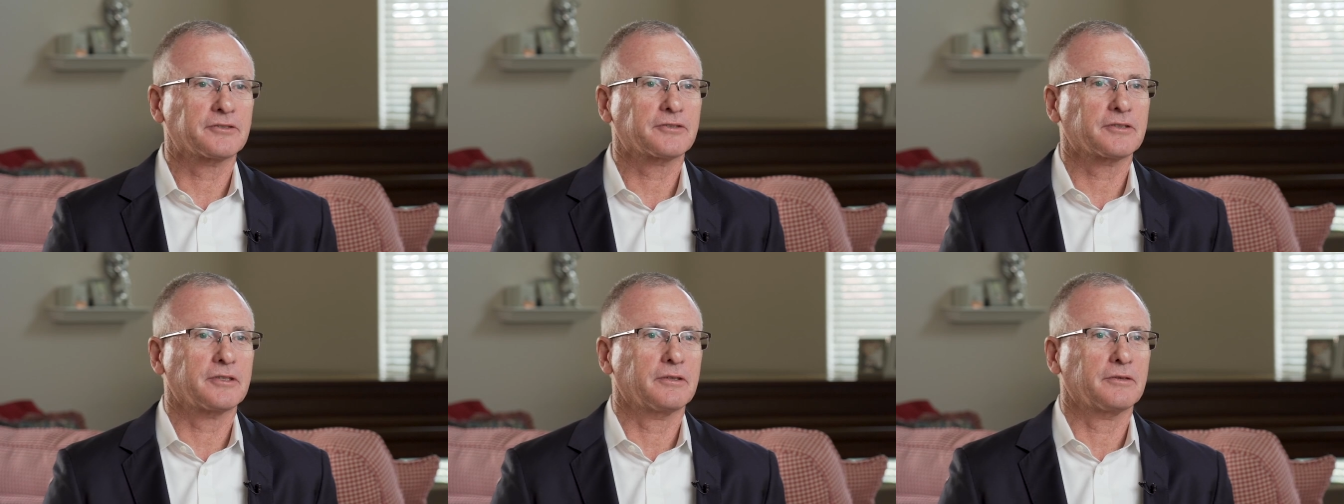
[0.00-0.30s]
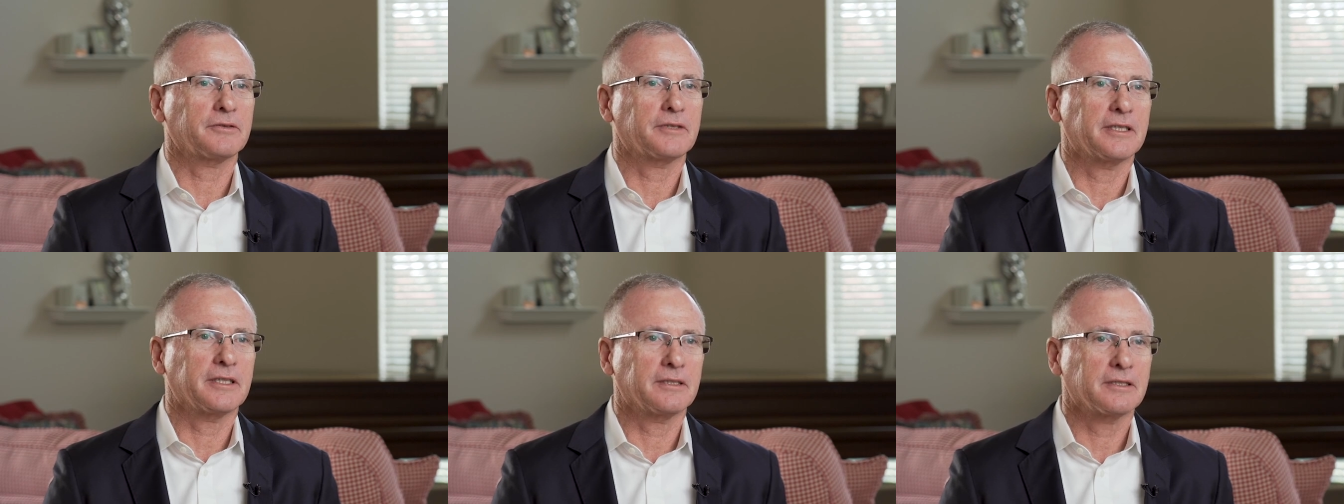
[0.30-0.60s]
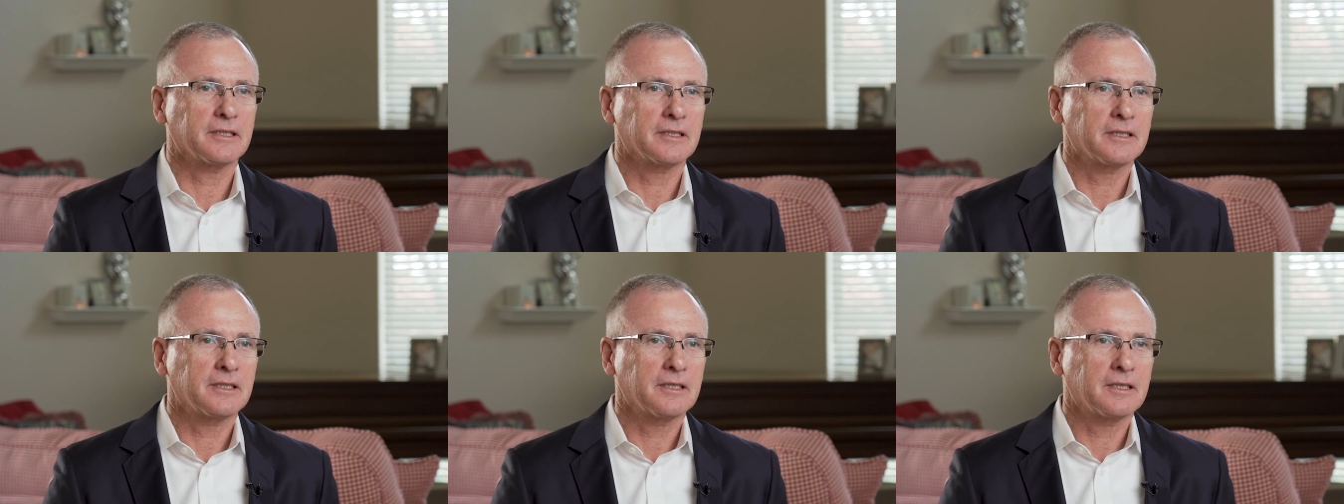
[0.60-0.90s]
soul that
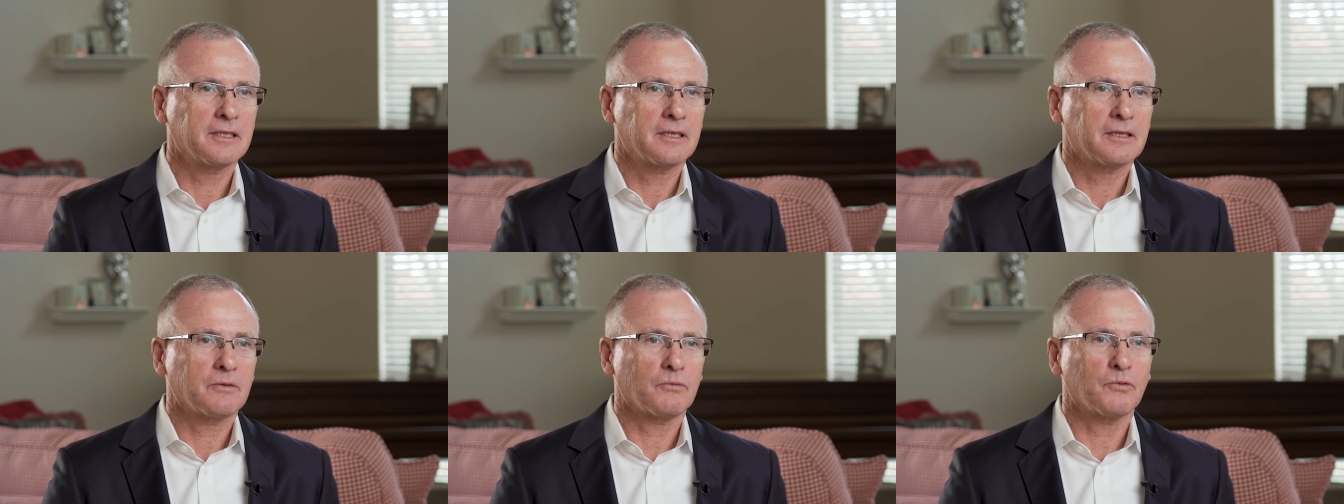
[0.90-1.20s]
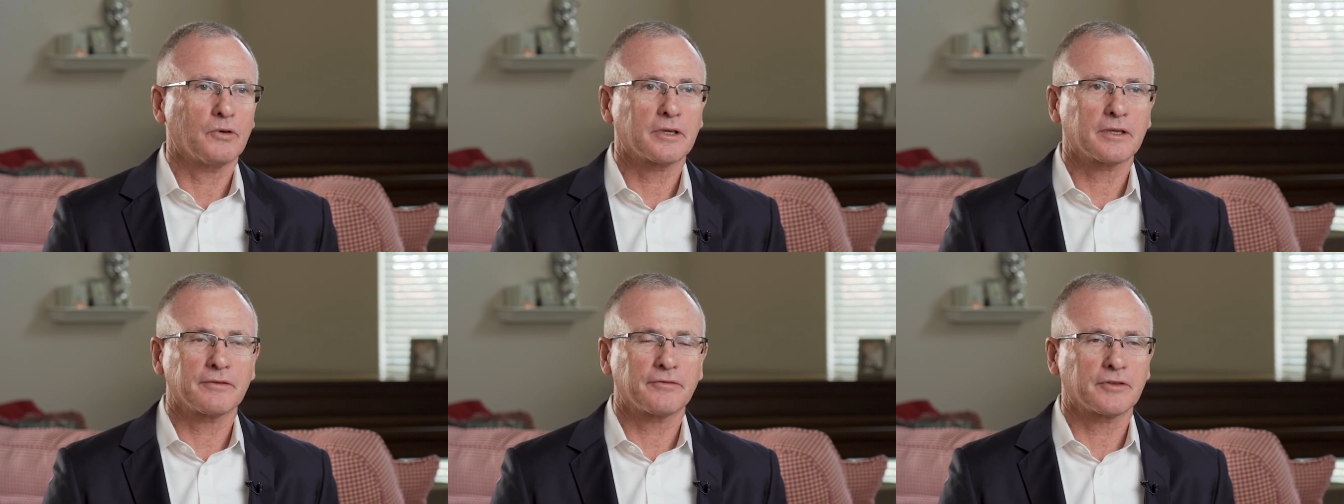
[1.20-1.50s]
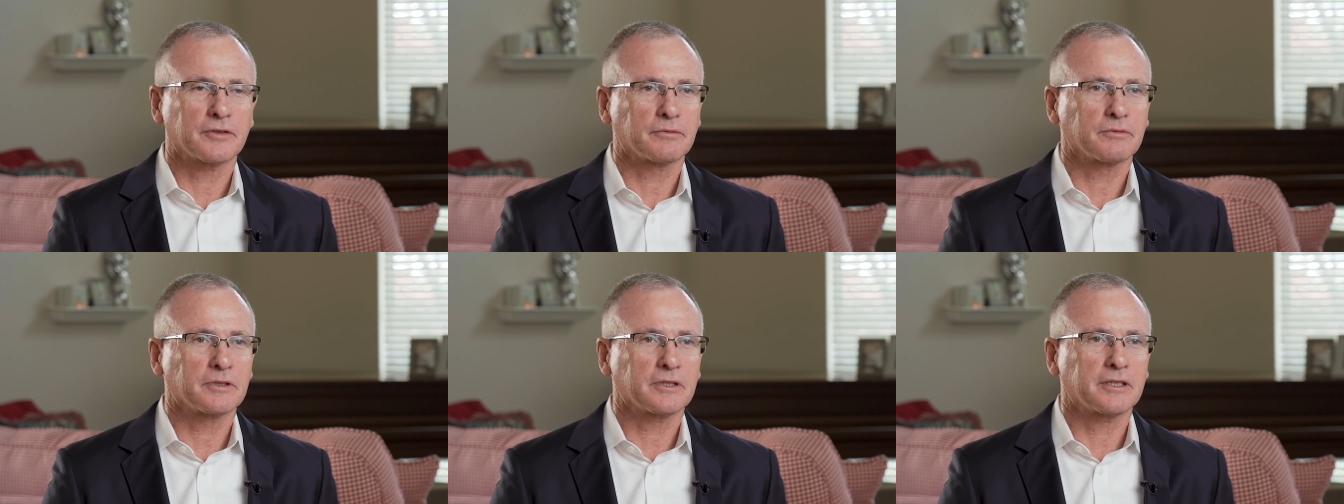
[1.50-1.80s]
one of
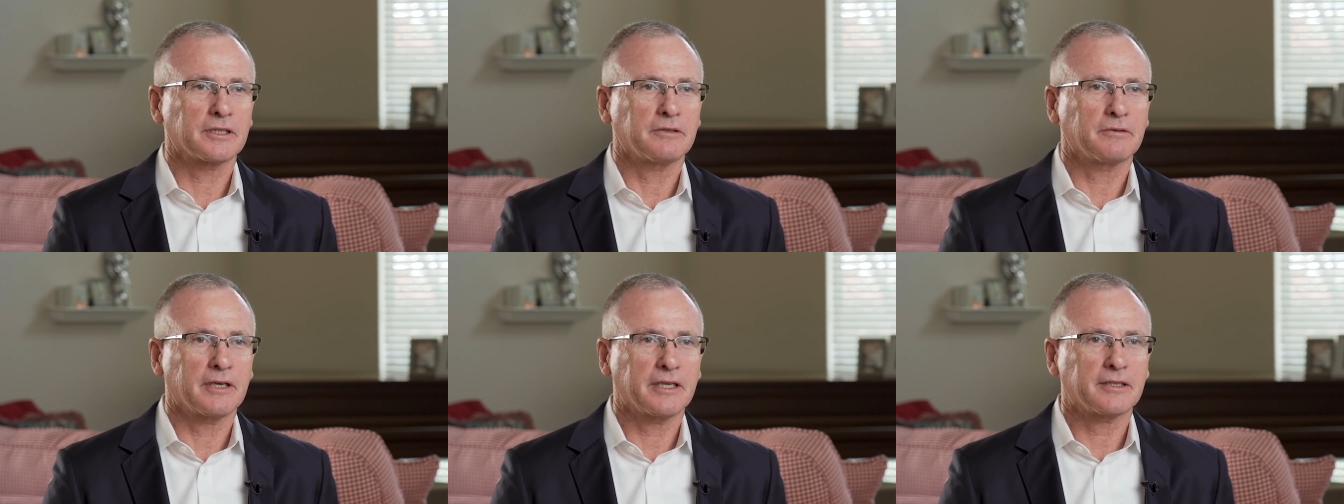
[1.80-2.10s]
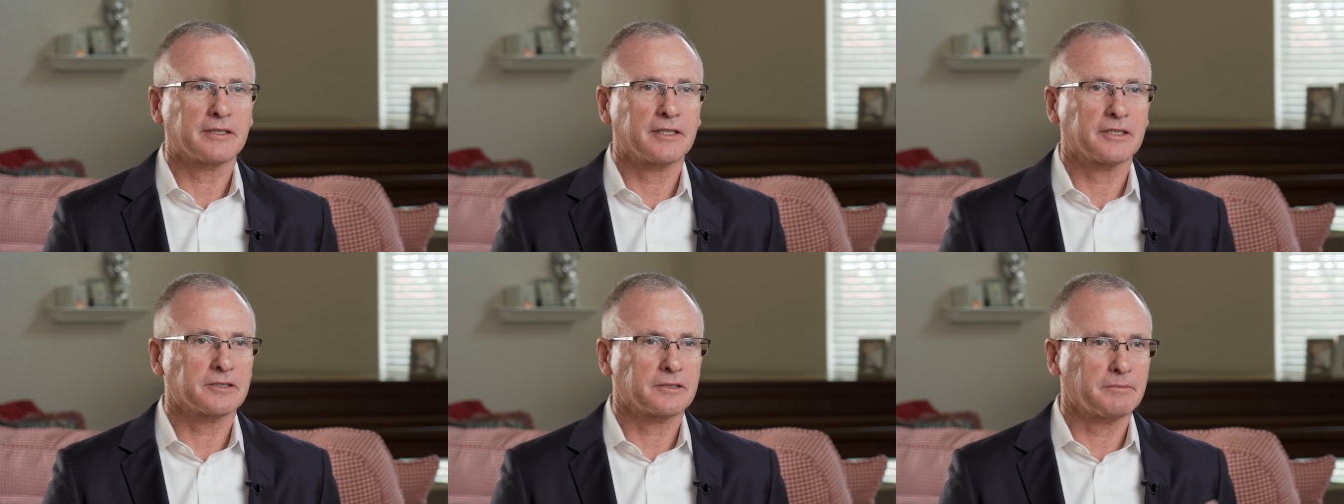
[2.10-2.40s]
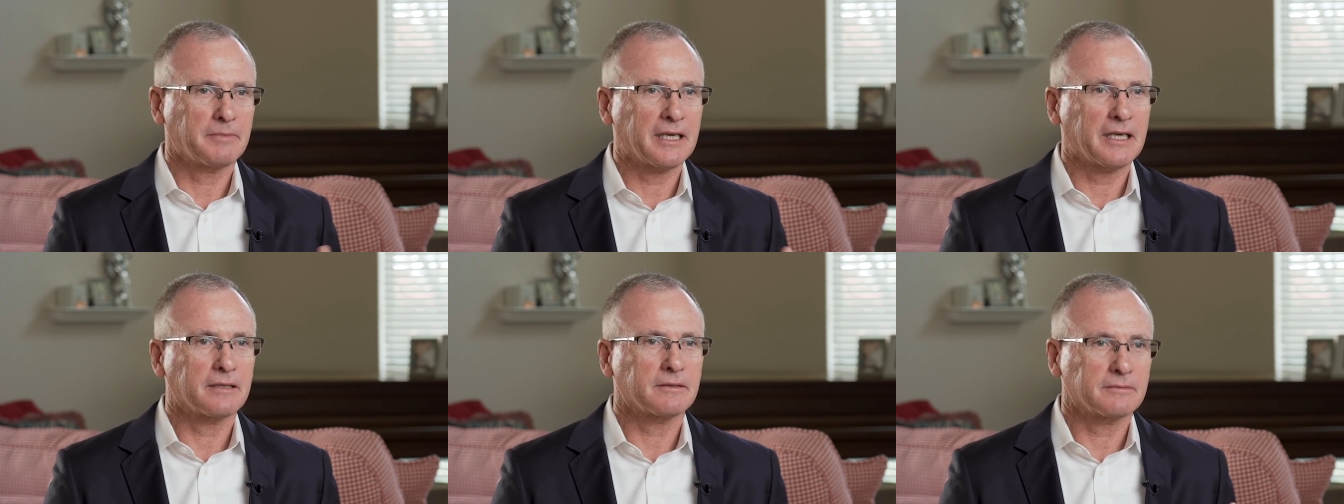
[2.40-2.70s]
the really great things
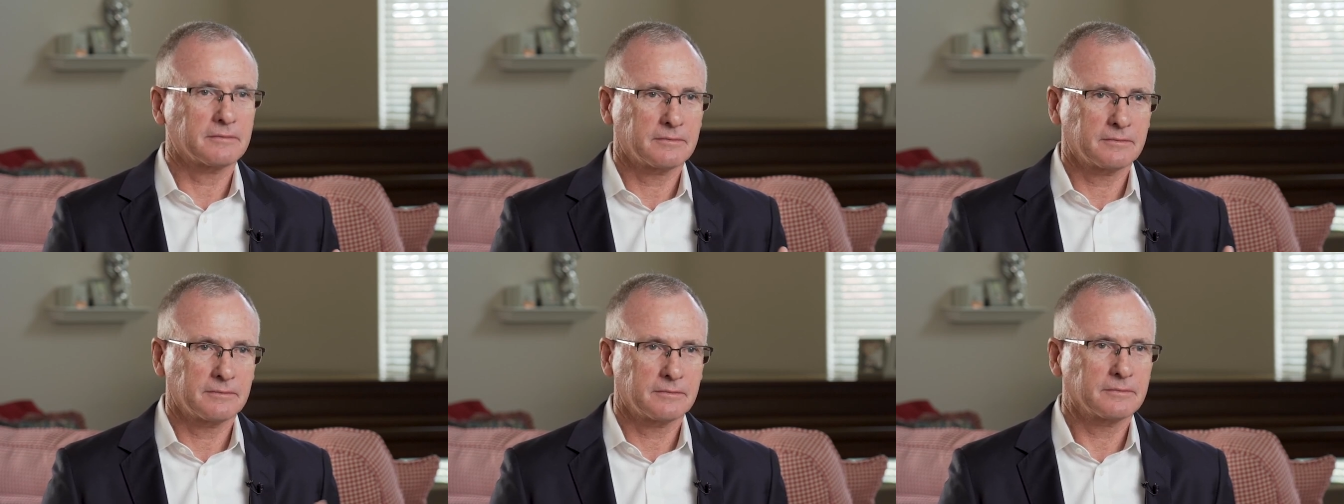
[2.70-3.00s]
about